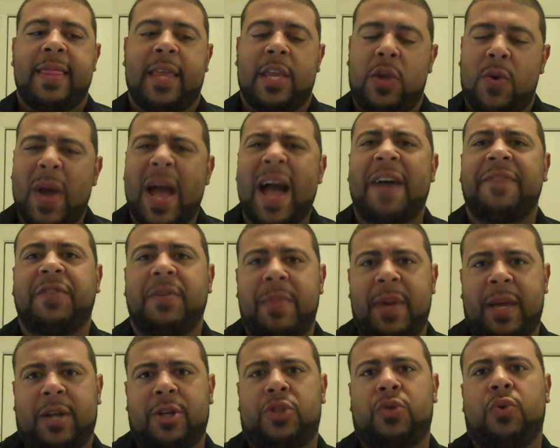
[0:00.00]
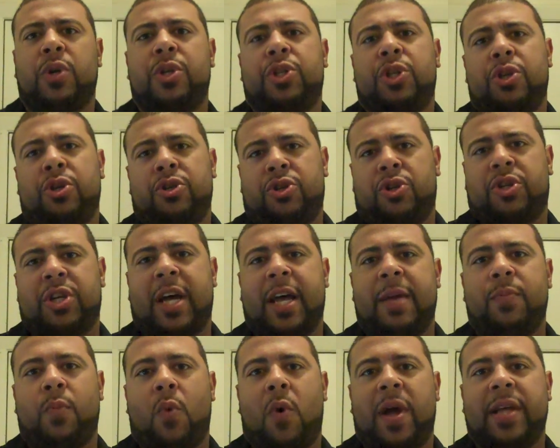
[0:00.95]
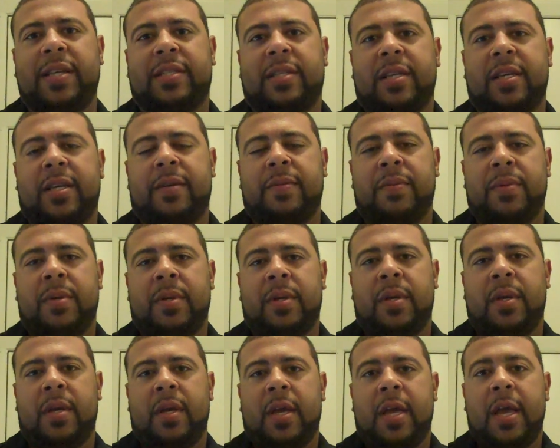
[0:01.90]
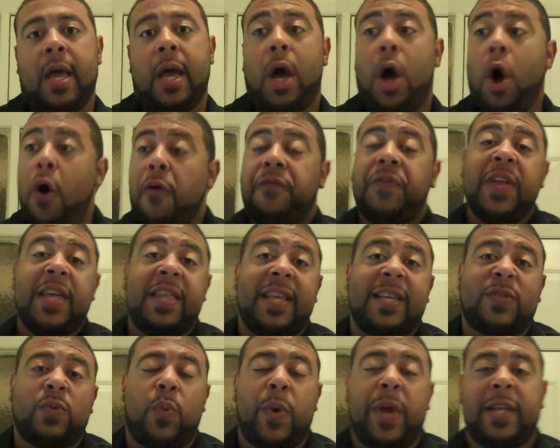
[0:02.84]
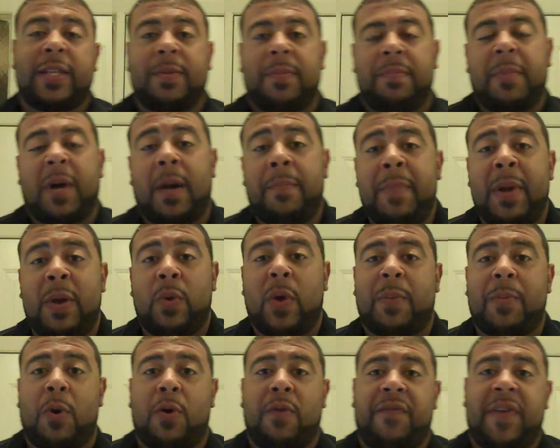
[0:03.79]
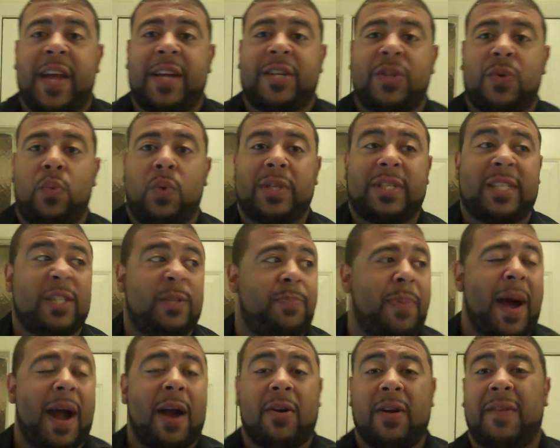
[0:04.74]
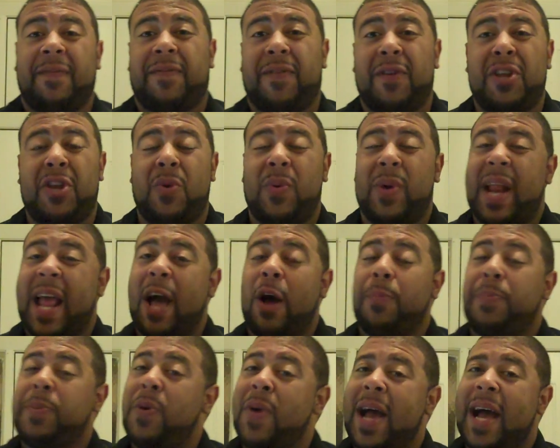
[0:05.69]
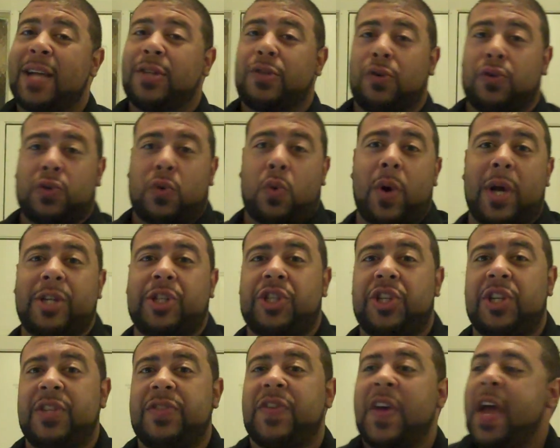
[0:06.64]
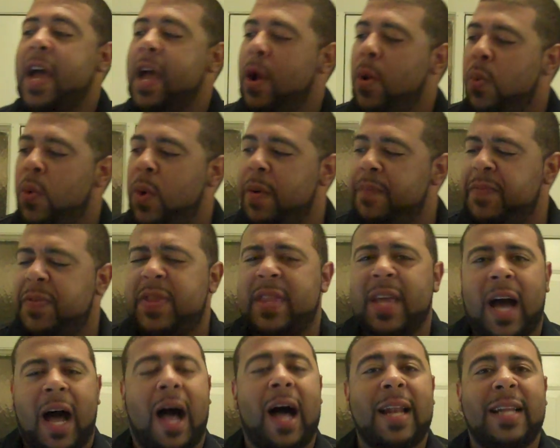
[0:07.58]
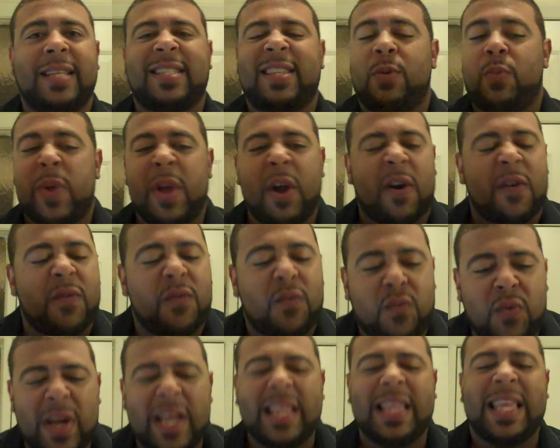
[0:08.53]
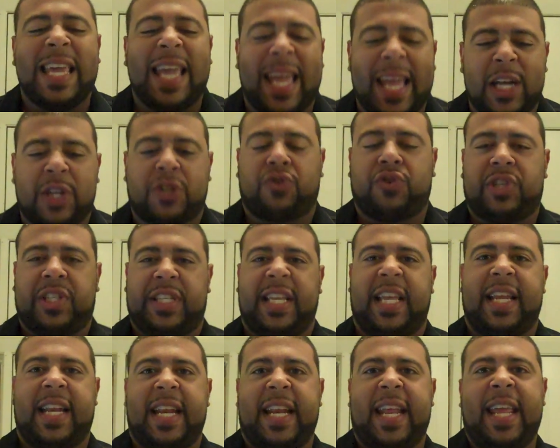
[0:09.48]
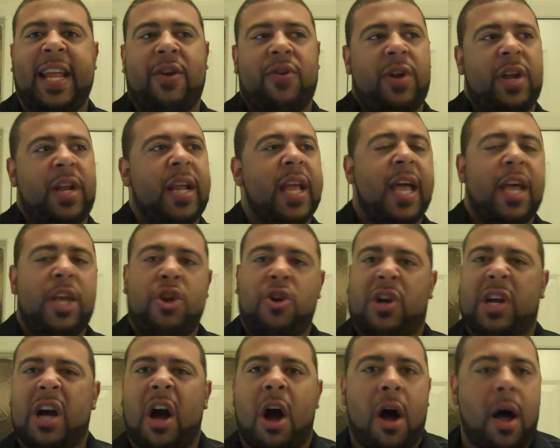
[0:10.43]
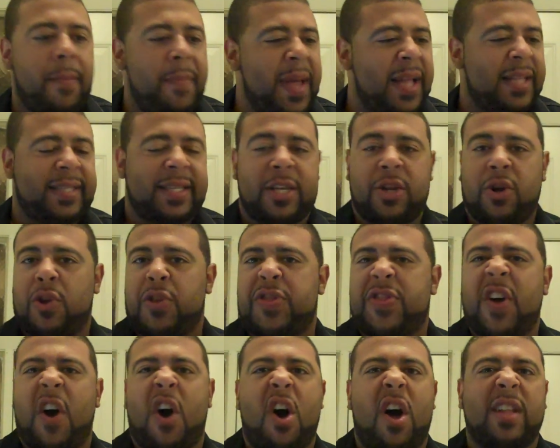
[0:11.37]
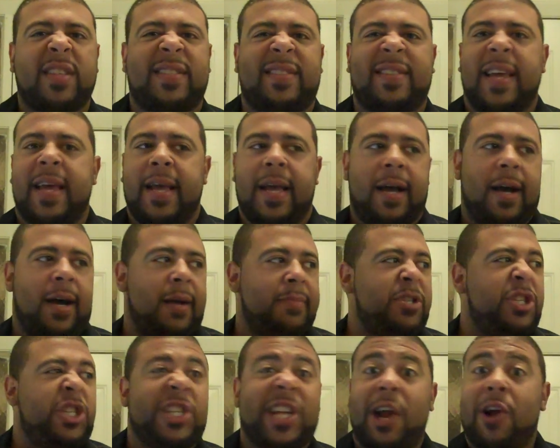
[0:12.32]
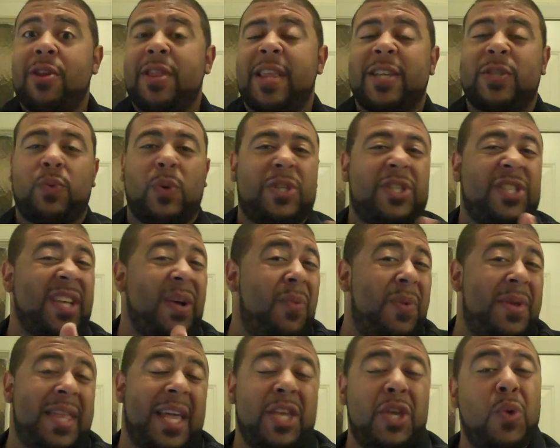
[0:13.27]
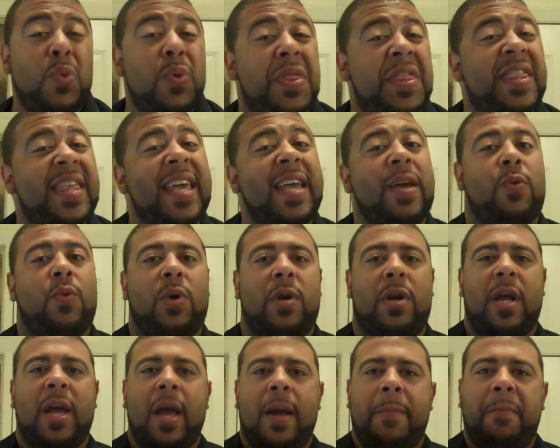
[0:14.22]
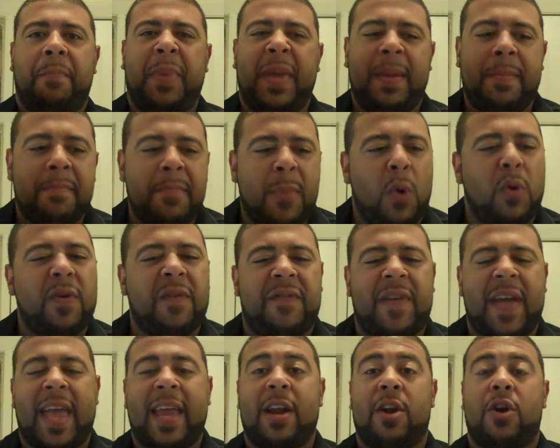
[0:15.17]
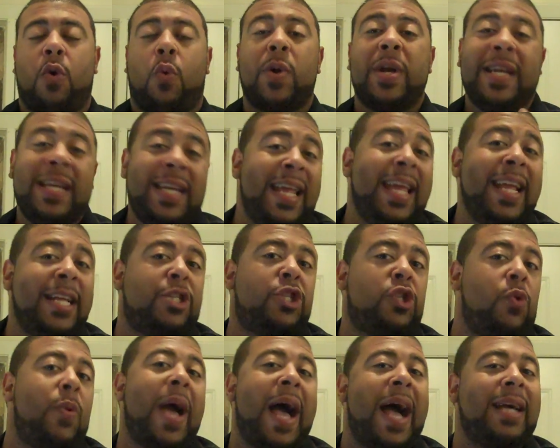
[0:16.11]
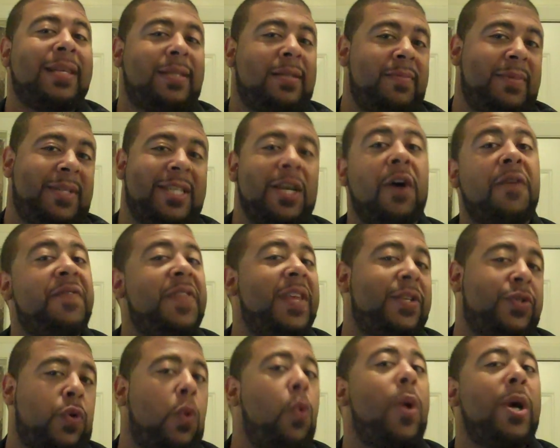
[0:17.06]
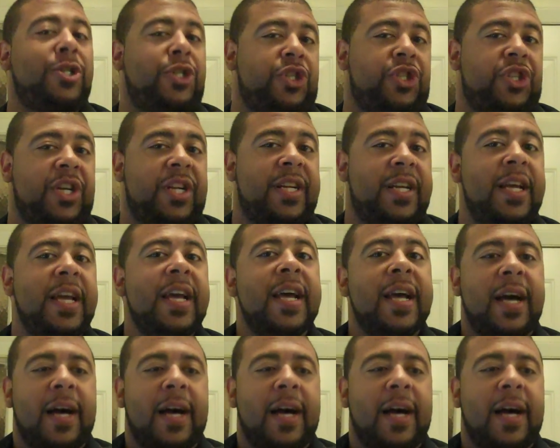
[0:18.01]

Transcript: then you have to make a choice to use your time wisely. Hopefully this week's Midweek Motivation was inspiring for you. It helped you ask those questions. Honestly, we are really interested in hearing your comments and your thoughts. Share this with someone that you think would be motivated or needs to ask themselves this question